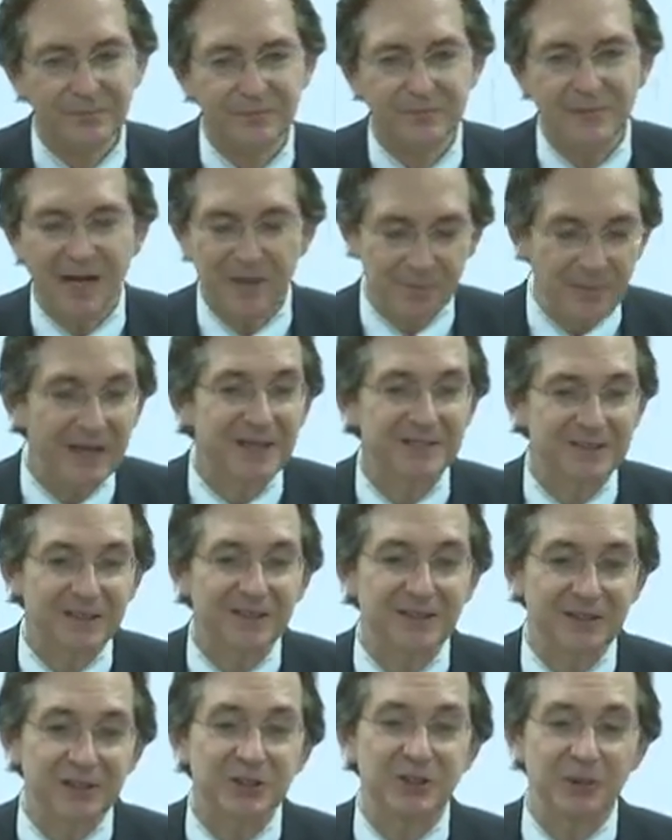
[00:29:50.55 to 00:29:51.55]
Not
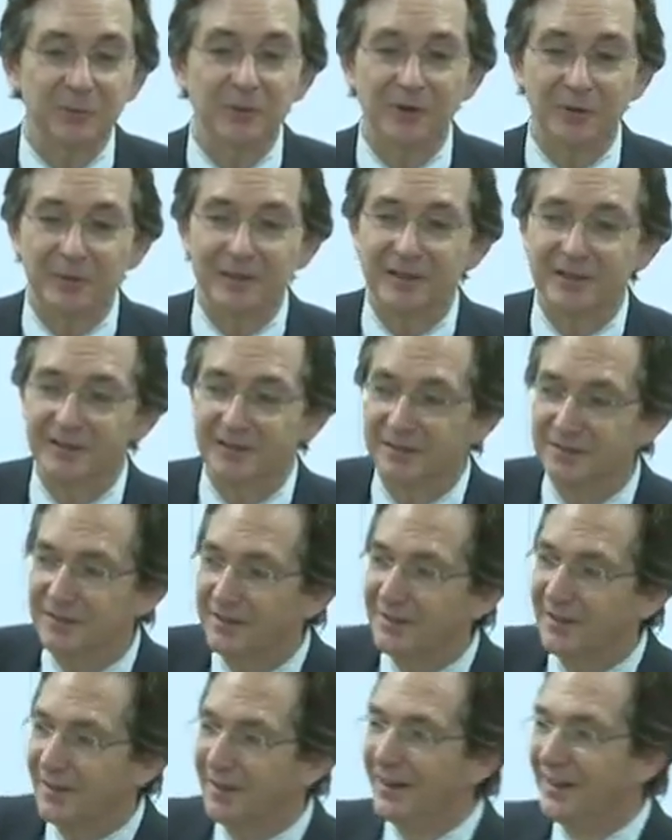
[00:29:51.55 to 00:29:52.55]
basically, she will be killed.
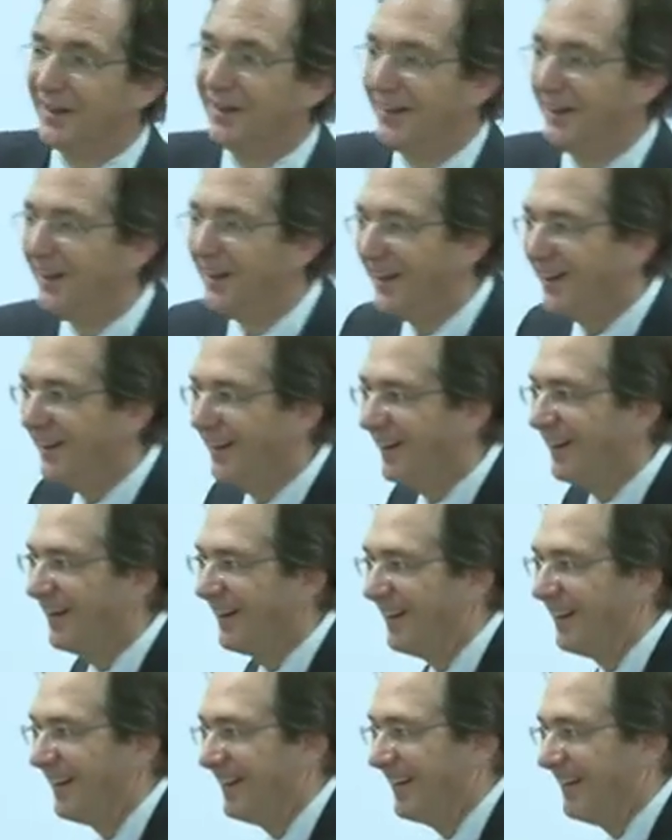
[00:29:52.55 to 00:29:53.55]

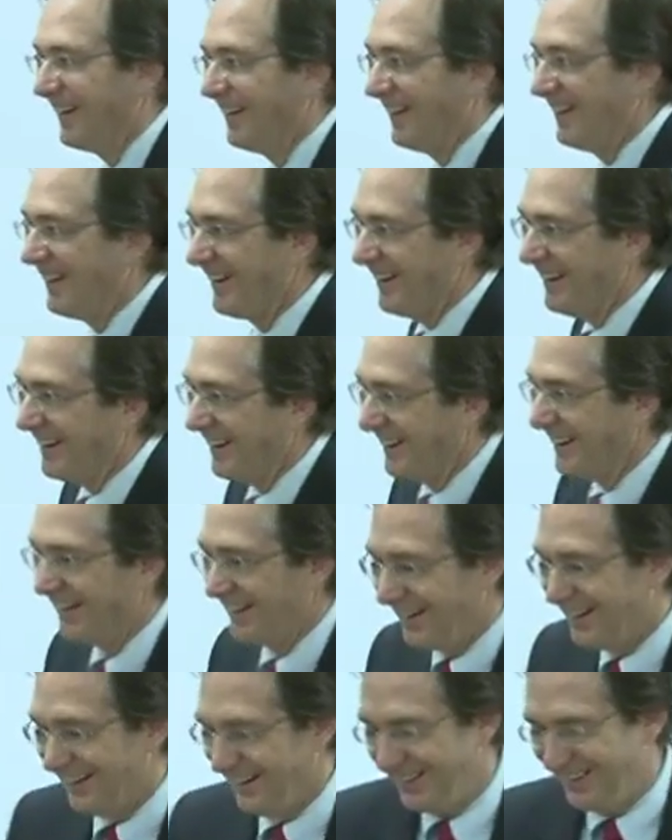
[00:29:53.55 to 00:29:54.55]

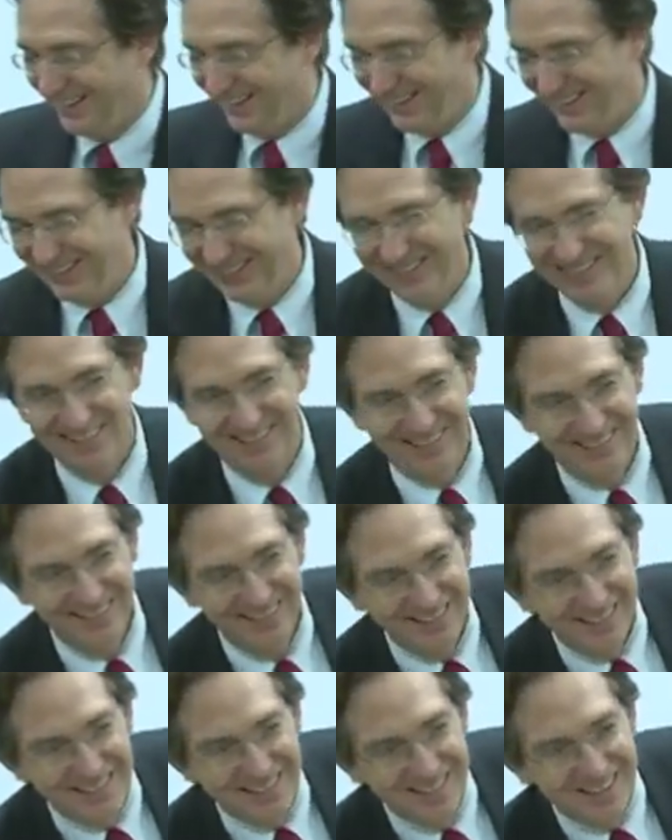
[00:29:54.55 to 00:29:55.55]

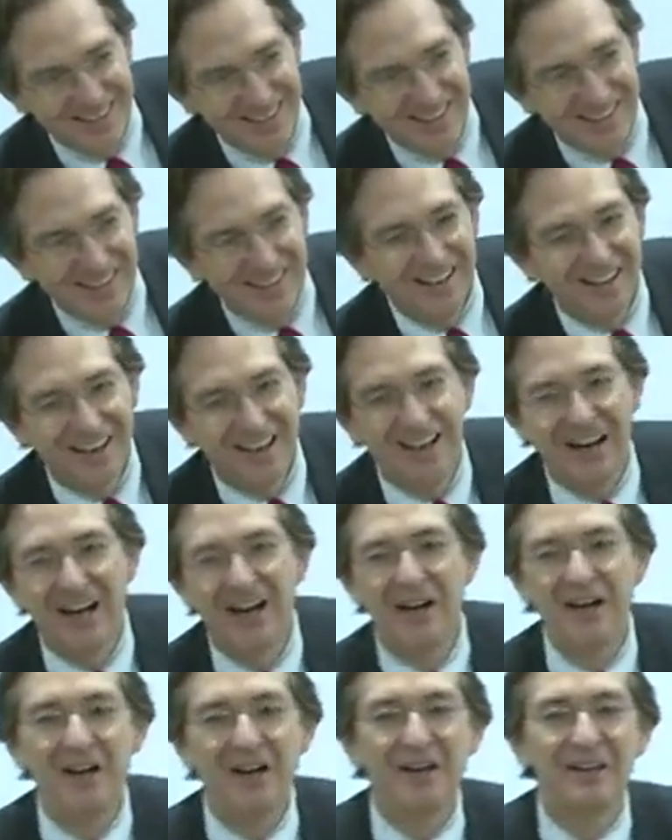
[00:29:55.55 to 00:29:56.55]

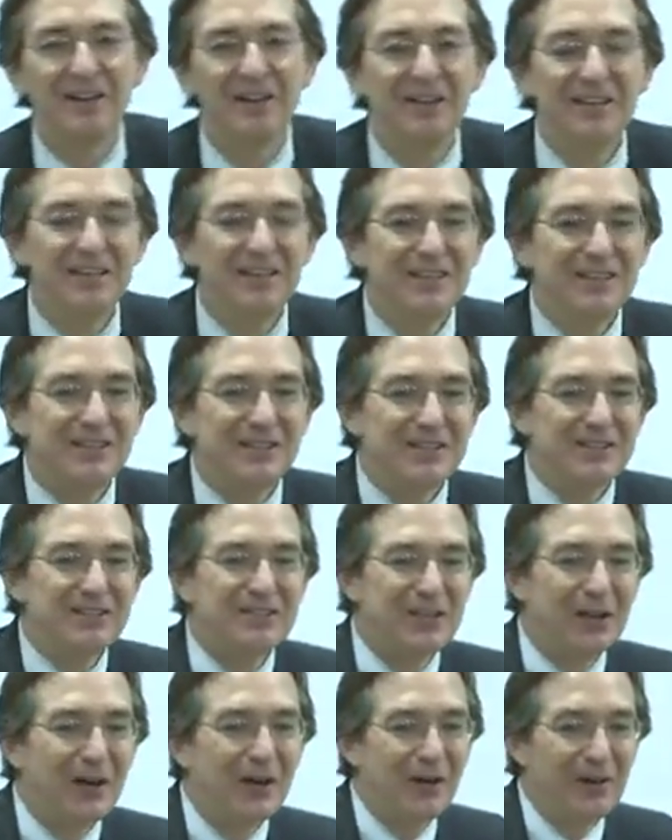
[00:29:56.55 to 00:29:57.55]
uh,
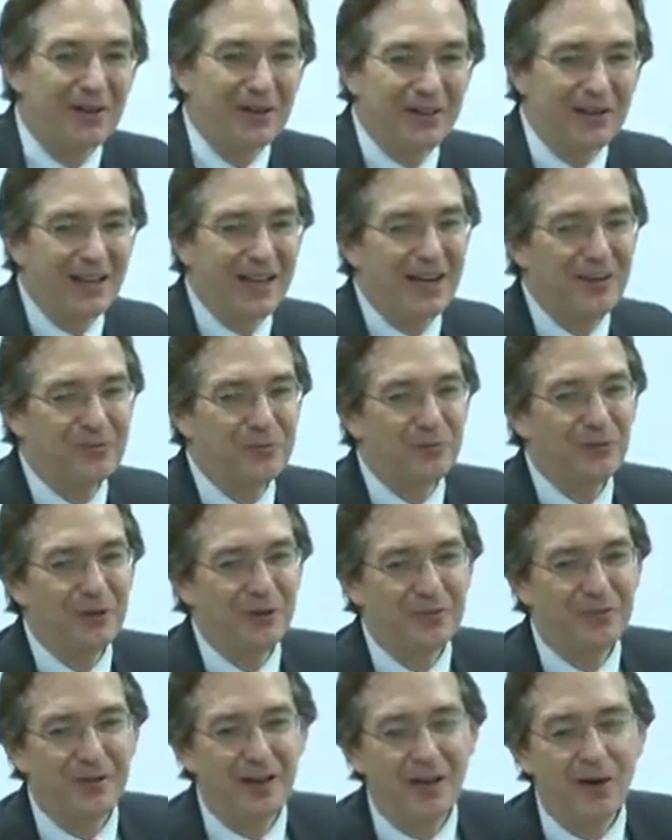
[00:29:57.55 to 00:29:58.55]
so they're left
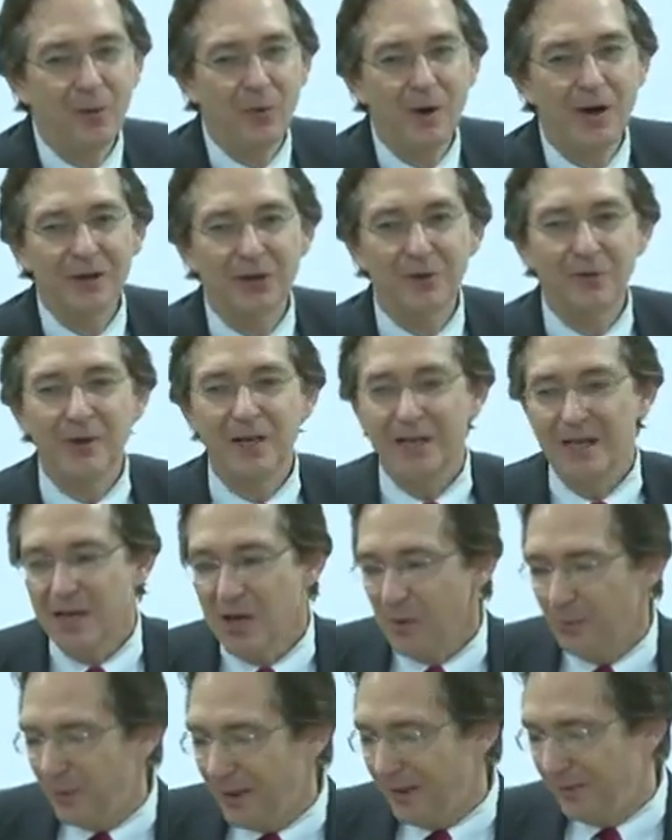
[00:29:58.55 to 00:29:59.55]
with uh, one queen.
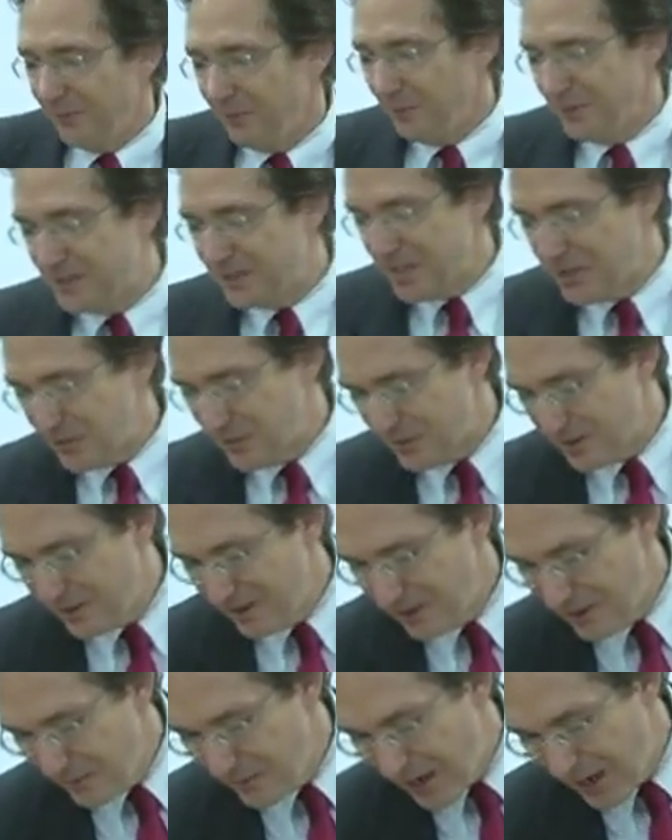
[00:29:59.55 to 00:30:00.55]
But what's
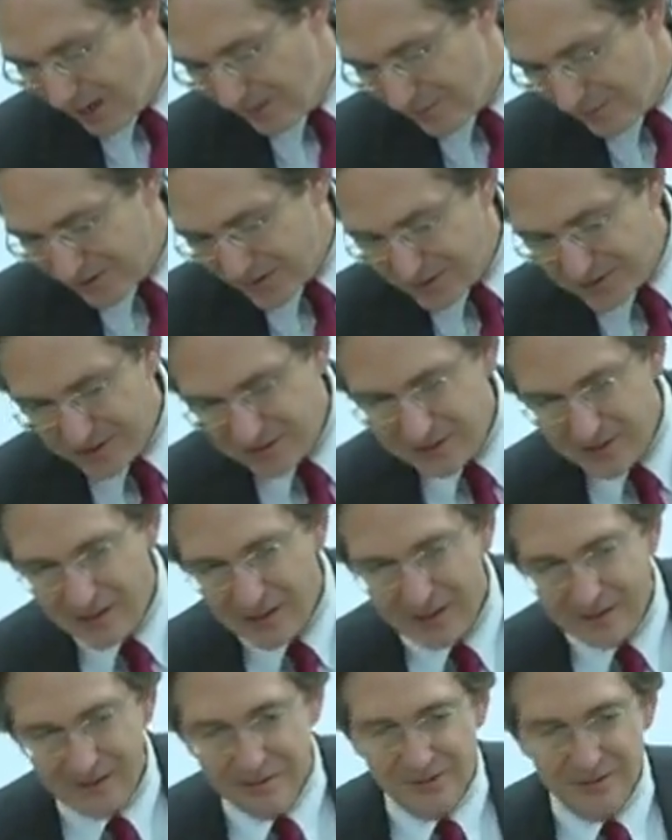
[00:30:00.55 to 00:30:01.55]
interesting about this is
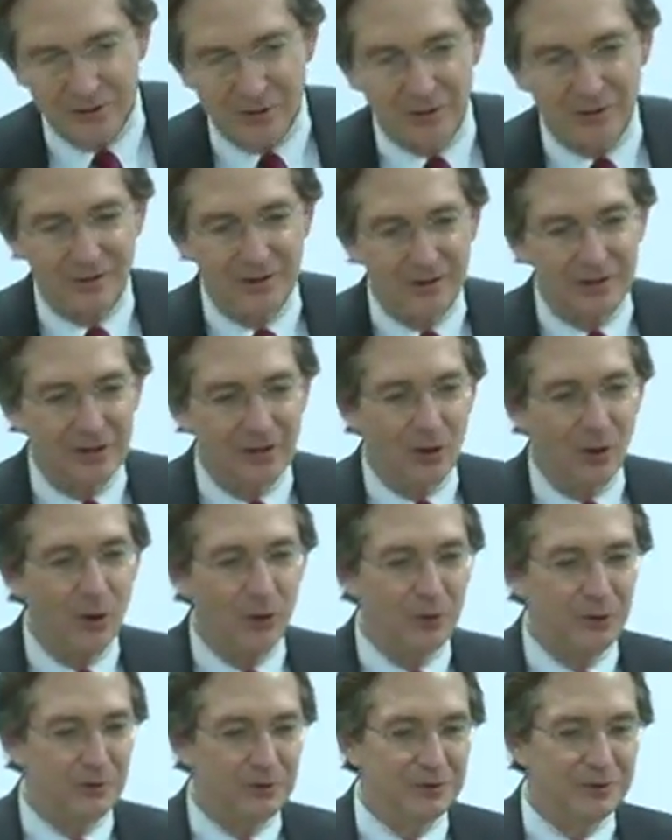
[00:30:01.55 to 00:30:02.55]
that the, sort of the
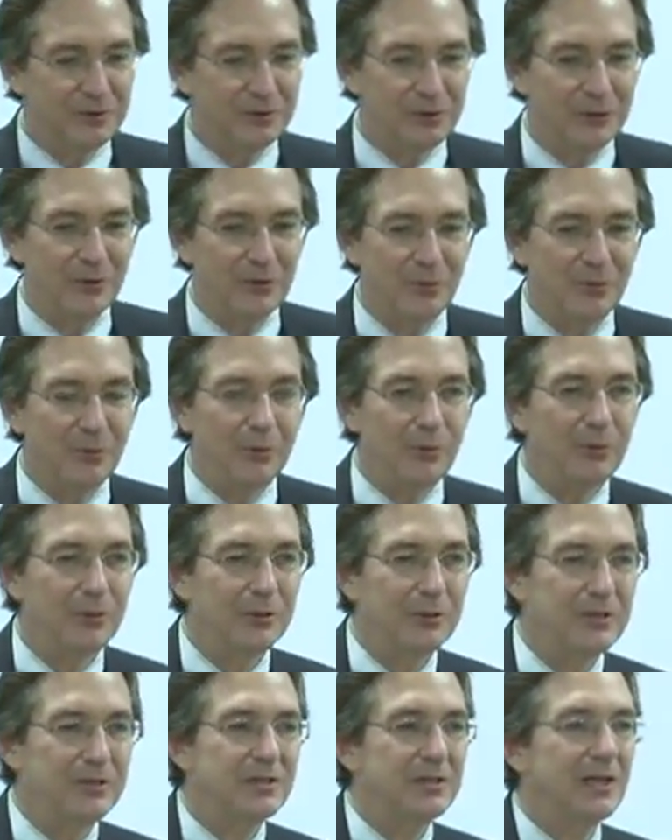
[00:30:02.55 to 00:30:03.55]
old sort of
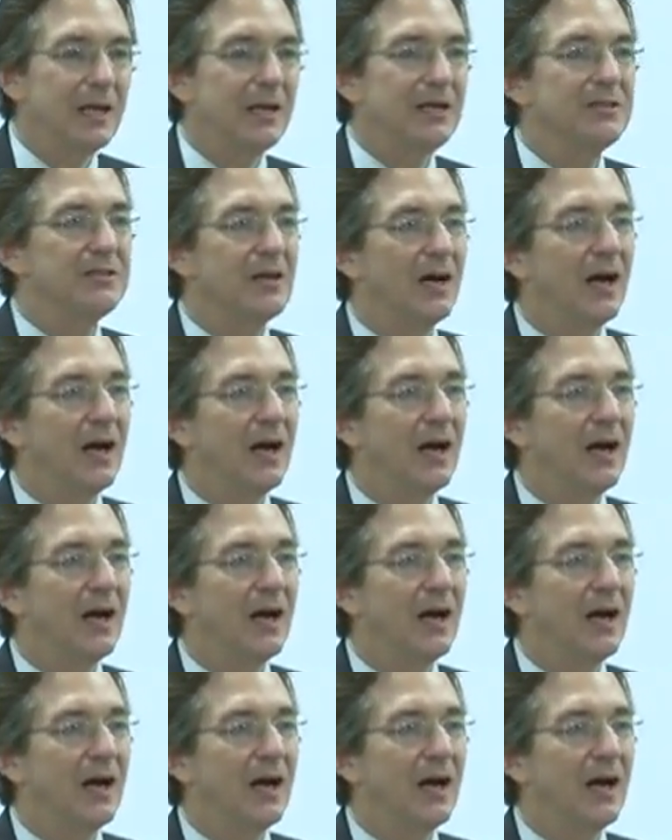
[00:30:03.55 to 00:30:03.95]
ruler stays